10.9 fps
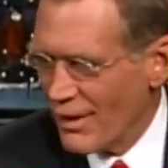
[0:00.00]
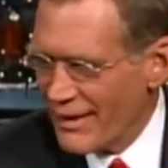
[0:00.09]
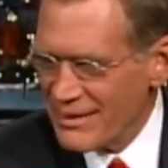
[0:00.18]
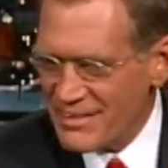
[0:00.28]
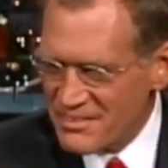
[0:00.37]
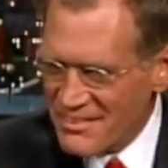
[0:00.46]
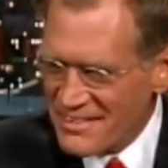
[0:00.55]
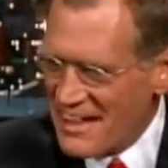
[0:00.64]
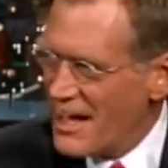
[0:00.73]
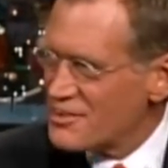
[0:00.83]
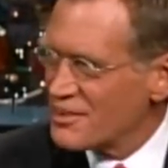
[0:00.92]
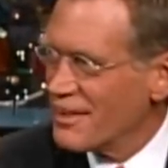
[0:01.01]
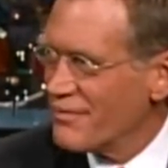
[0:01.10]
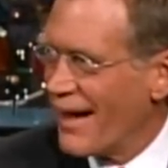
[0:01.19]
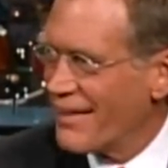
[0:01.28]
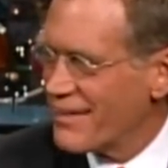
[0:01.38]
Well, it's the tension
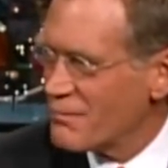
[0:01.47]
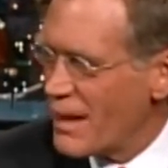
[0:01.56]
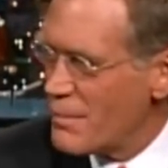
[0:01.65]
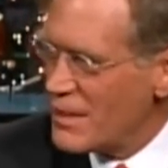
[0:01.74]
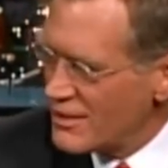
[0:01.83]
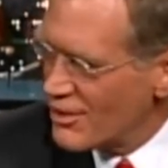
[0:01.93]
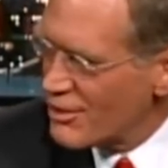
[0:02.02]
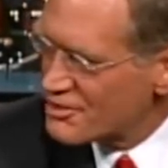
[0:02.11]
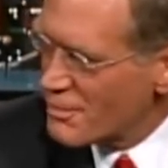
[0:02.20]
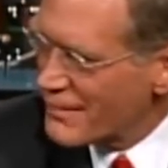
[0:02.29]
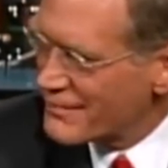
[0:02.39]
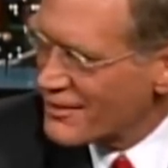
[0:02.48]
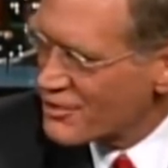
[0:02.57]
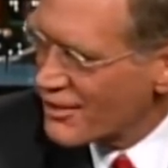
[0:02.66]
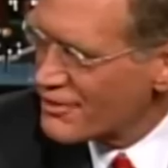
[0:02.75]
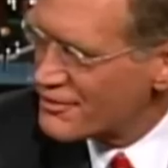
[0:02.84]
of it. I think uh, maybe he knows about
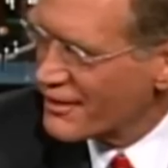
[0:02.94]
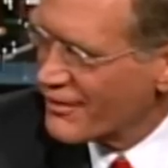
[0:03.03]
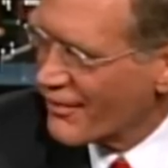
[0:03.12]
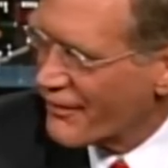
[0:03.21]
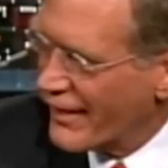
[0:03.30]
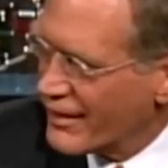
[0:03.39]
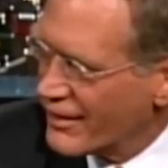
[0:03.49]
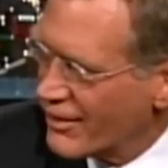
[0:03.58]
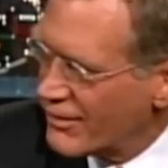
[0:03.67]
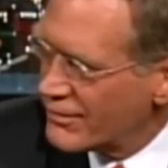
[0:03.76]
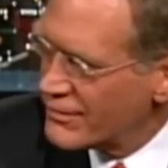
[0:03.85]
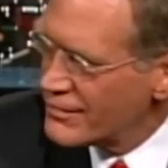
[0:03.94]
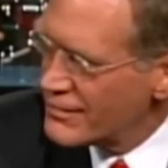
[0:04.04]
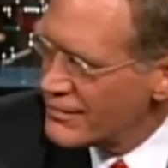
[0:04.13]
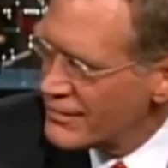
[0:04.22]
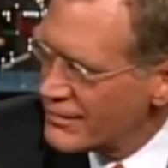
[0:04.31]
that turn signal thing, you know?
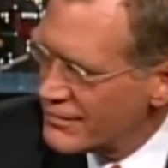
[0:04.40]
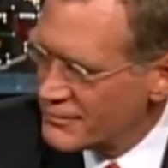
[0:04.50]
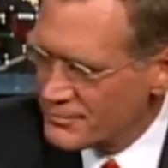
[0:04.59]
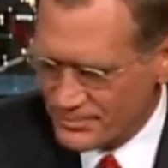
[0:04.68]
Uh,